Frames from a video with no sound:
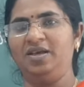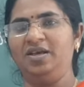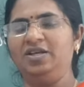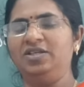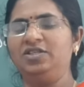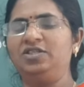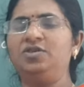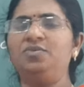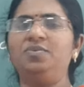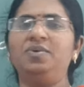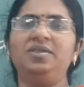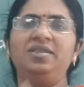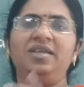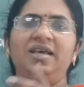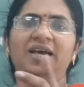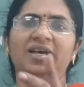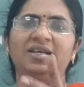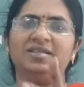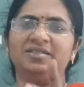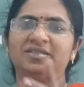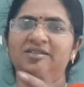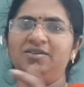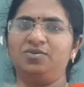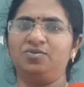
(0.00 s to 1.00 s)
So when they
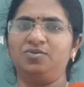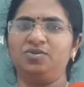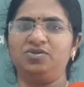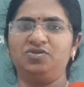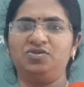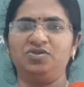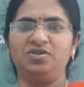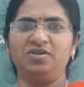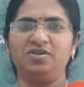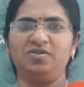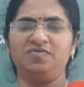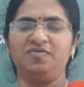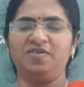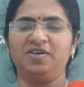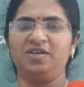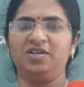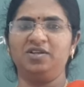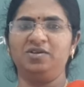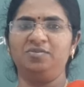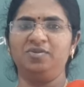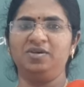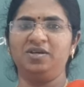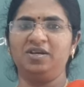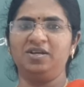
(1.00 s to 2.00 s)
ask the question of
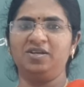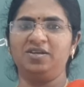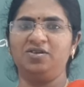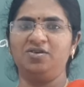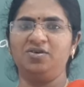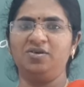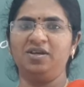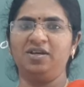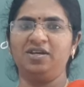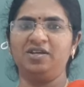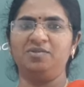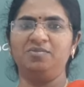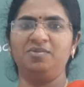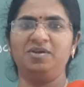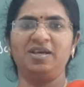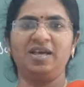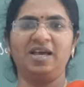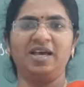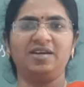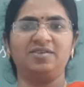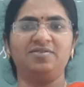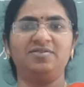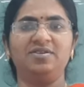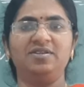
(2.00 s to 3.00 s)
economic and non-economic
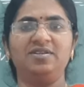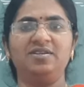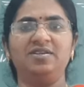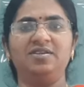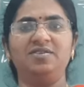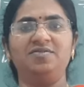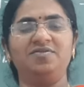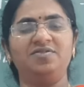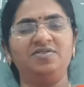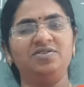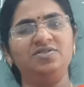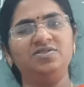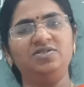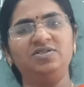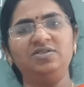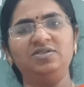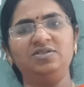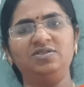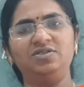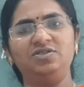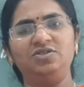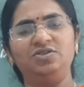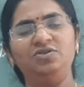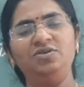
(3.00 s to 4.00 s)
activity
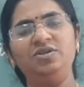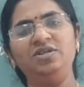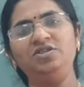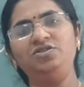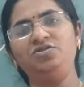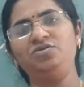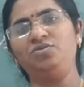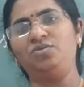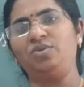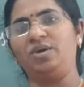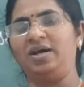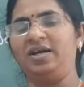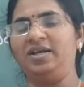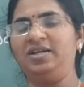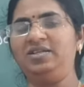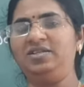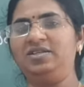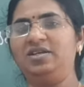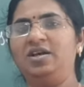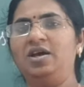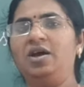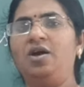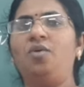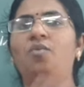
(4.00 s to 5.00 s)
differences, you need to write
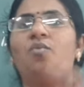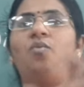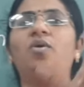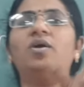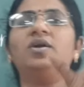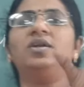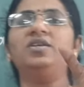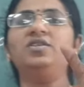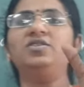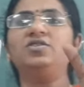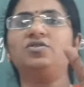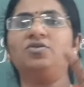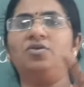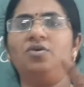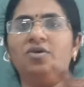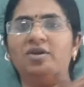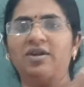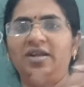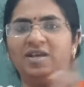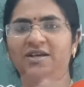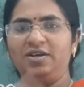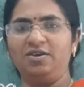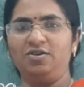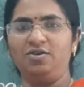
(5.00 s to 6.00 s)
what is called
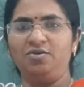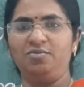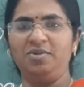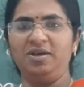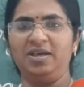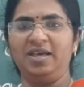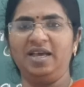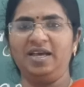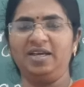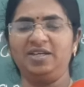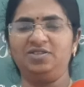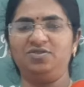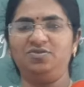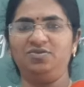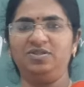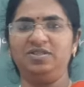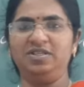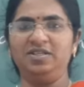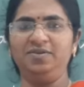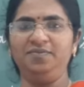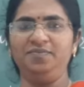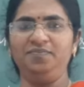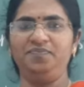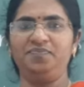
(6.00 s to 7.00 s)
economic
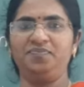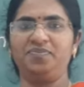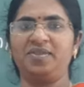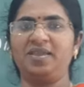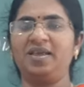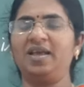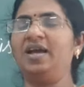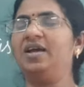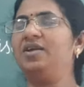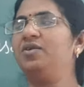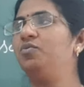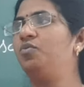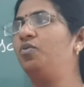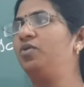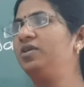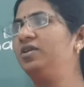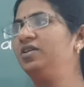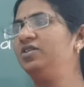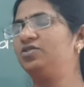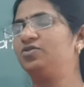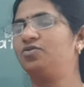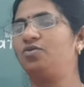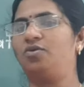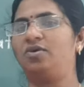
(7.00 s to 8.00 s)
activity and what
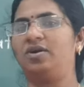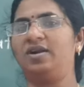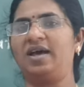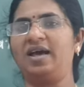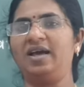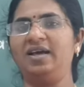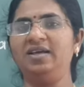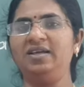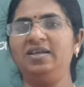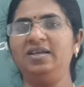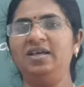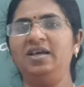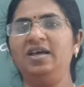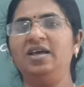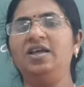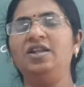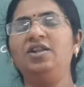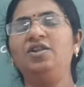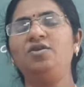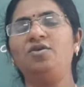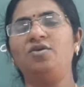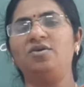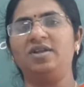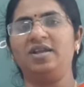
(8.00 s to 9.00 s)
is called a
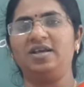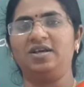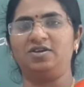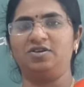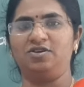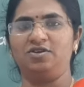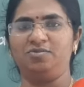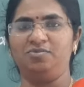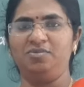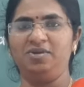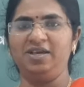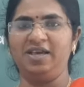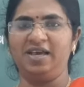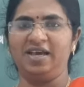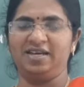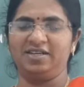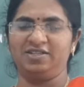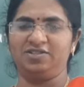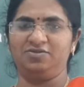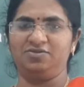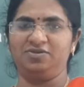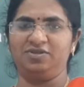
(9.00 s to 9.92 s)
non-economic activity.